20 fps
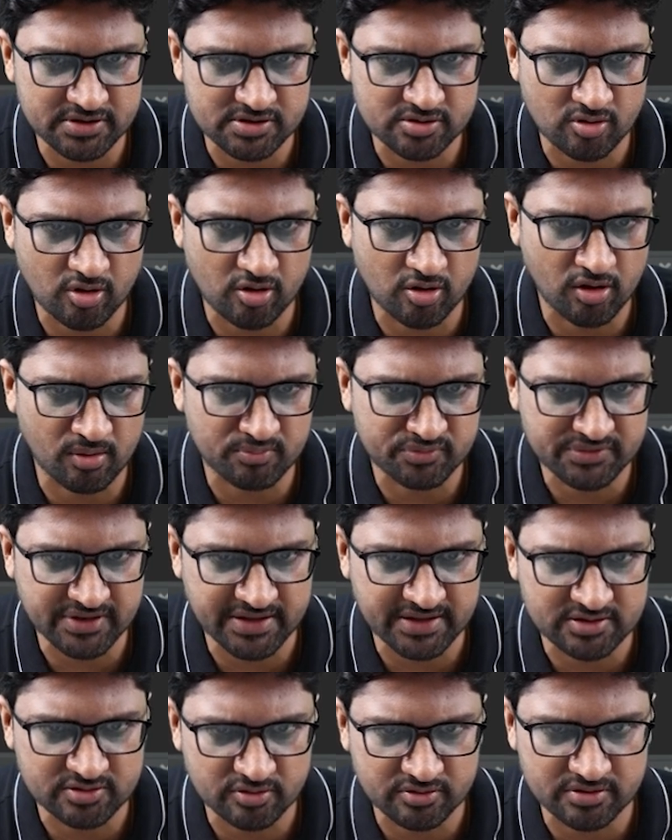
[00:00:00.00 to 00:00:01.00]
this dog
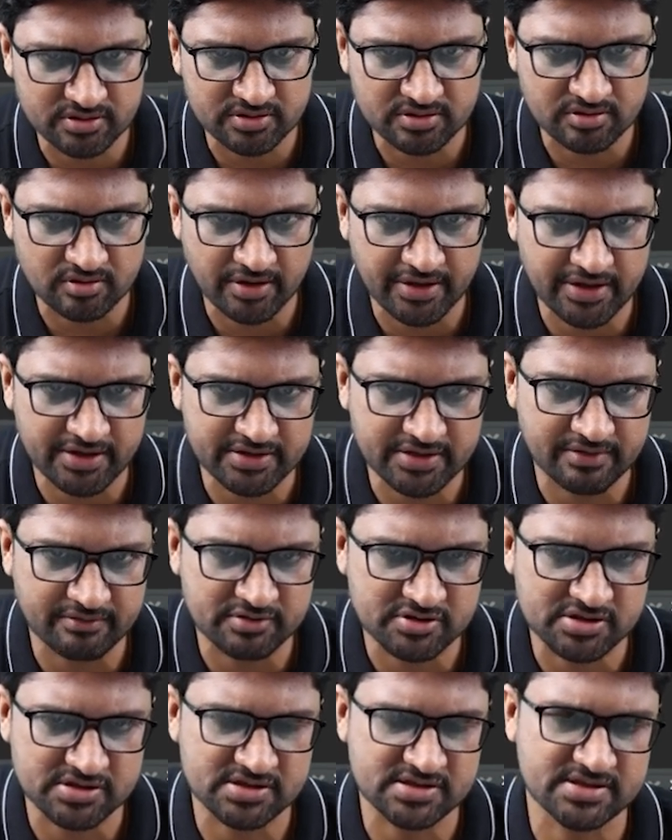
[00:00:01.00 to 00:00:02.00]
object, so anything
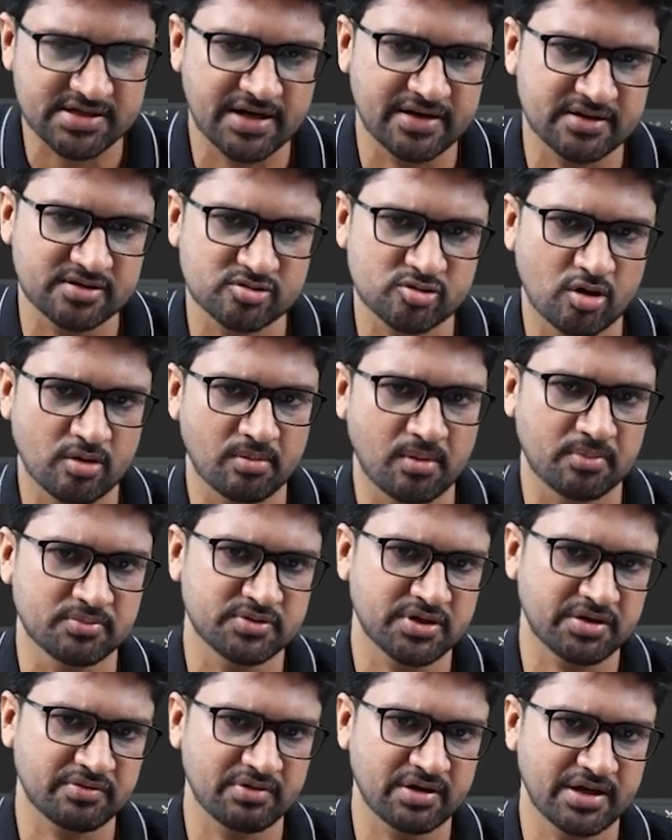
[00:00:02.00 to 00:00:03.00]
which is inside this dog
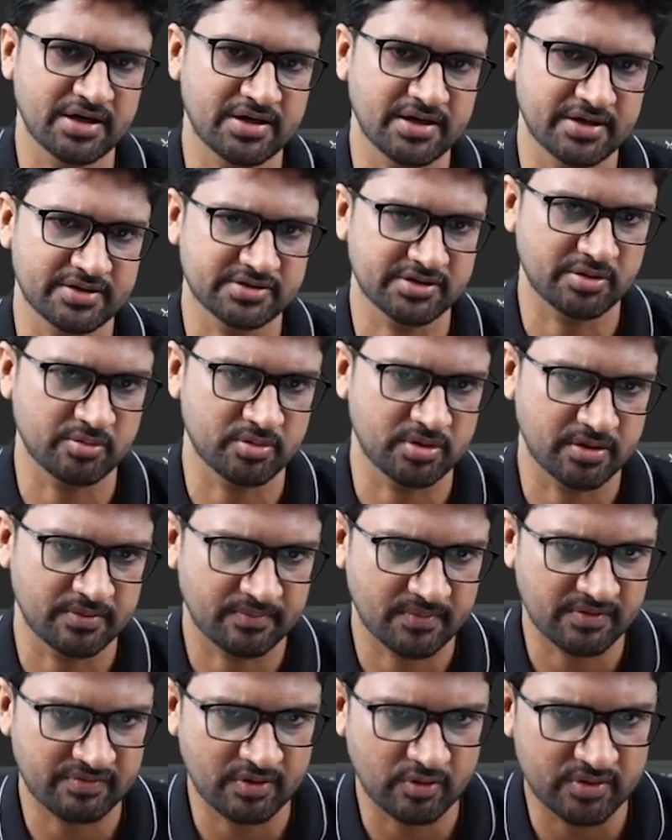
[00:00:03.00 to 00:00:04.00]
object will get executed.
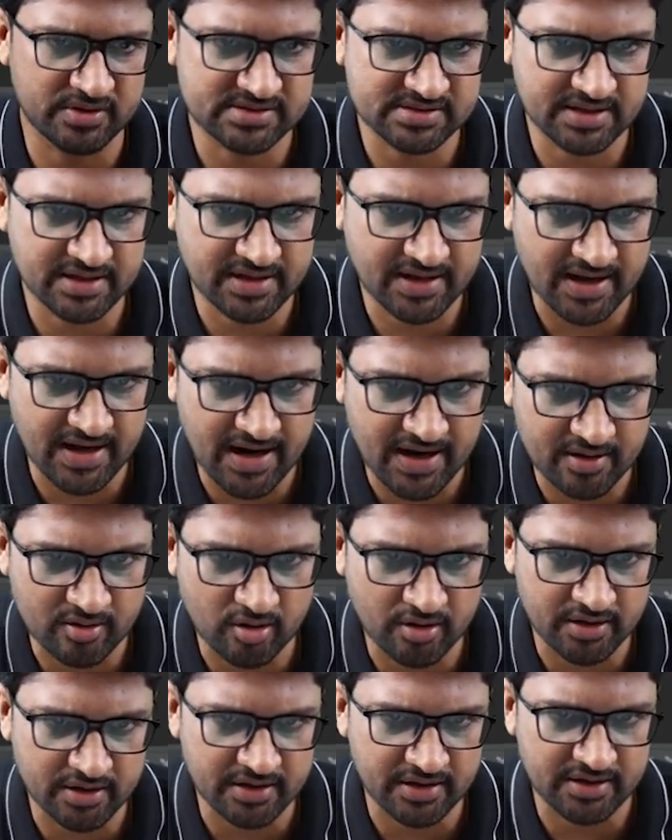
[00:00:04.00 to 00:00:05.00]
If I go and say the
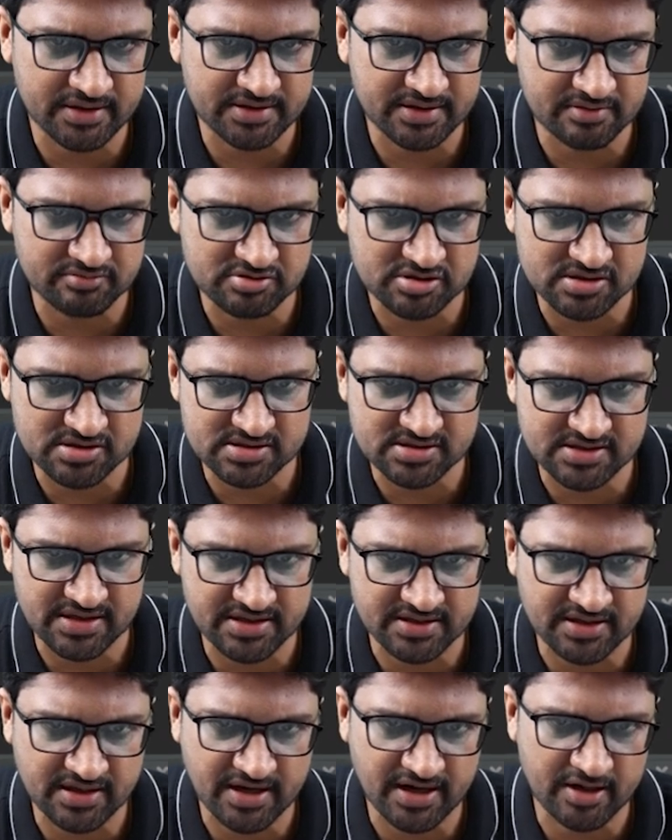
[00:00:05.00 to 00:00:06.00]
cat.it, anything which is
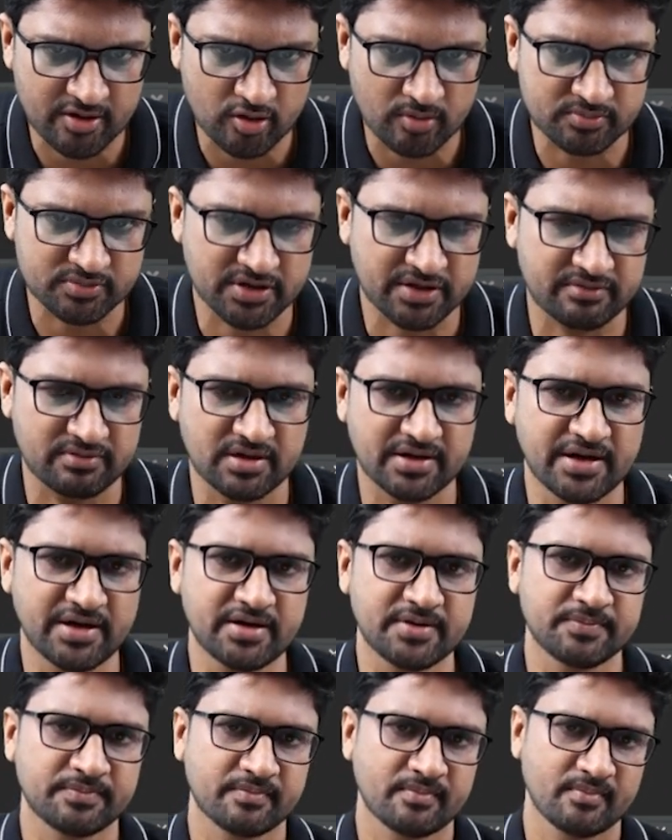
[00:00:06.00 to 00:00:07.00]
inside the cat object will
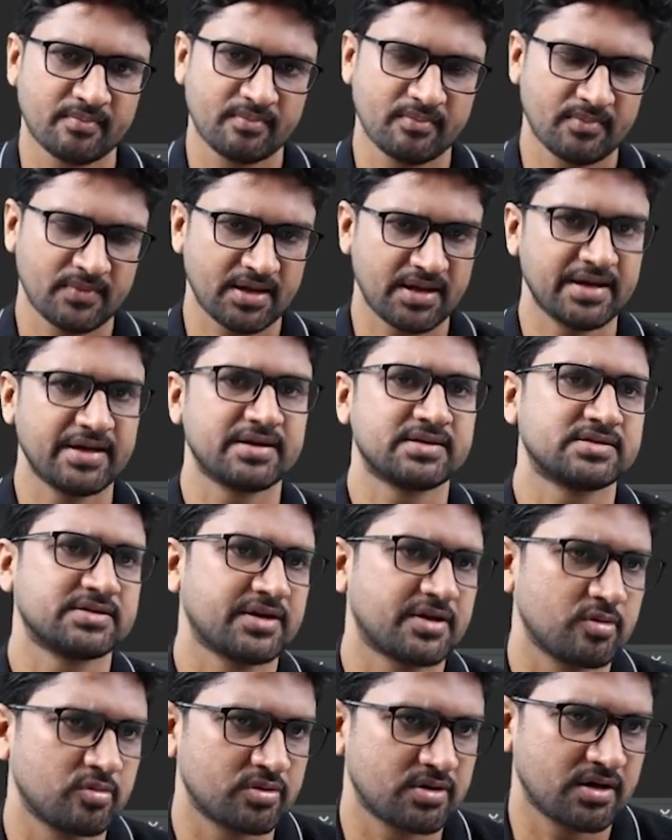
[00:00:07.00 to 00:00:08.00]
get
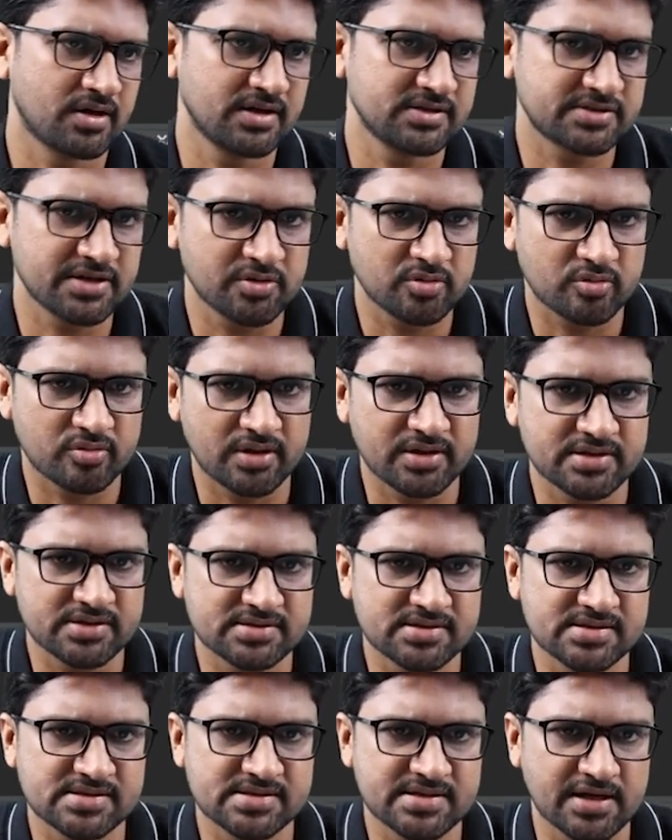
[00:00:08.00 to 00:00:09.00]
executed. Let's try to run
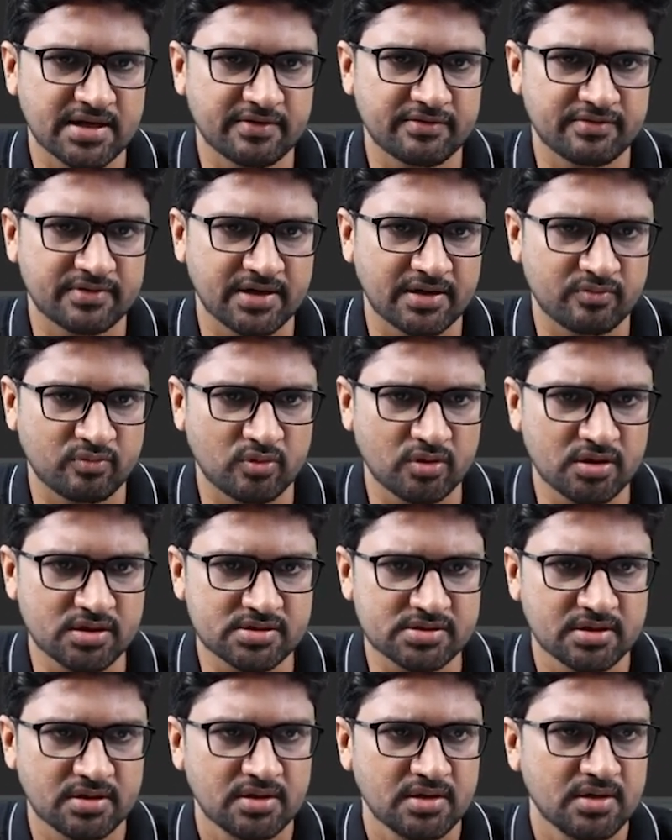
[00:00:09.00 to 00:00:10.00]
this and see if that
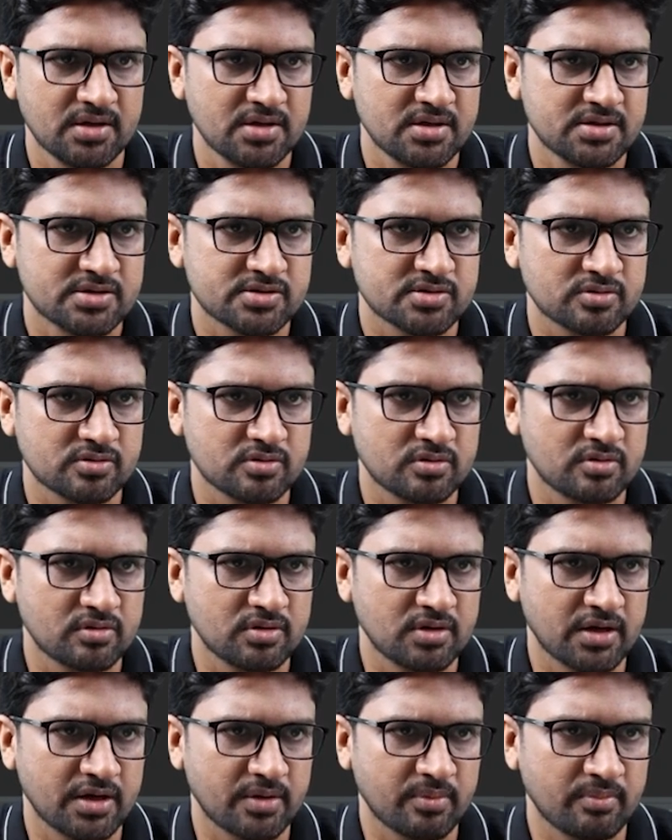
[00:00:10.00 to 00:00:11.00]
works.
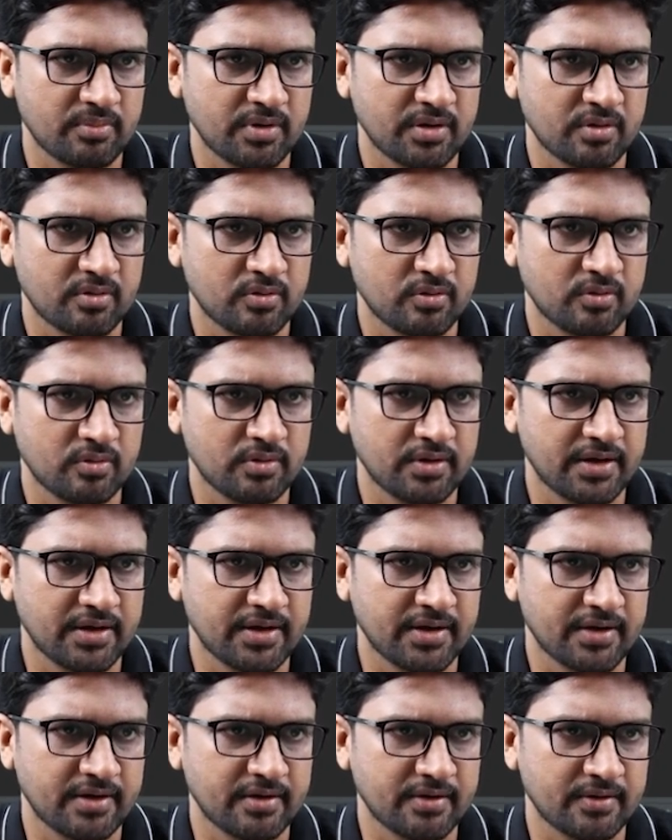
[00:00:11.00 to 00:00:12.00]
So let me go
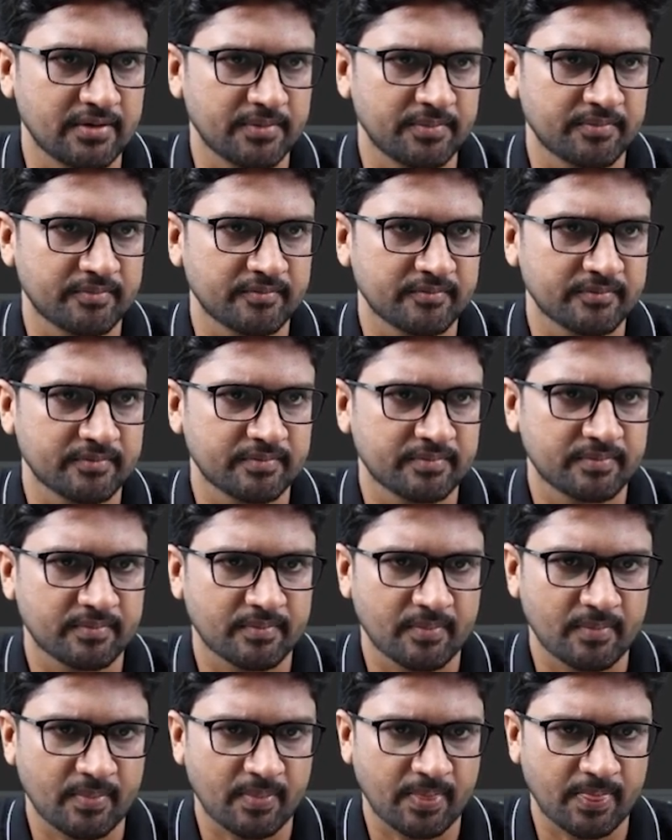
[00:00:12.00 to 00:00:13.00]
and
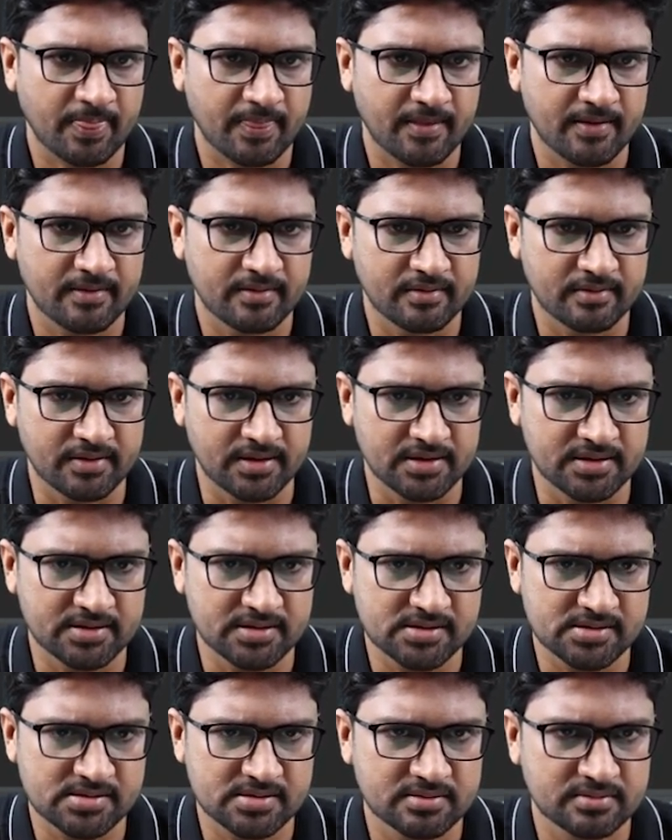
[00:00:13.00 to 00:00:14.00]
run
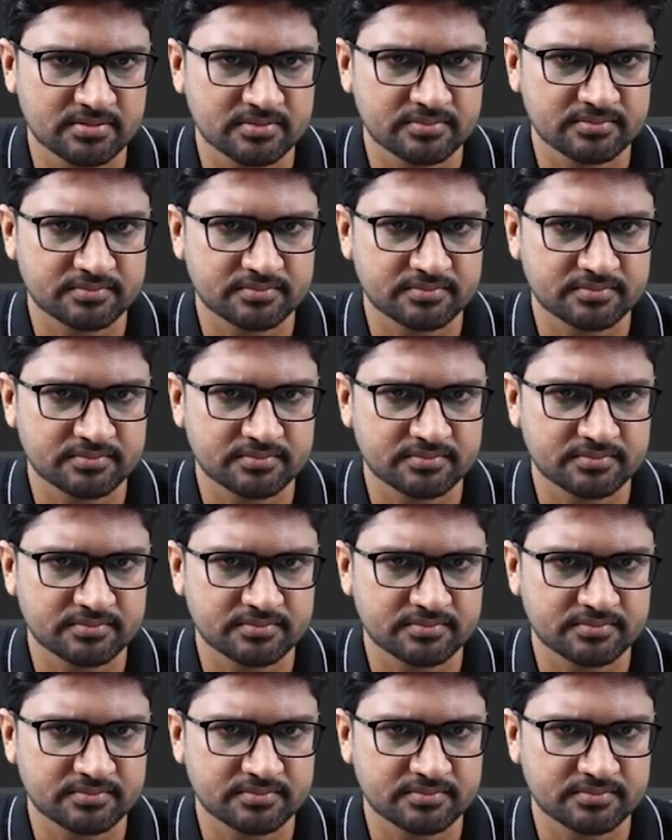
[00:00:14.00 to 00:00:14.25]
this.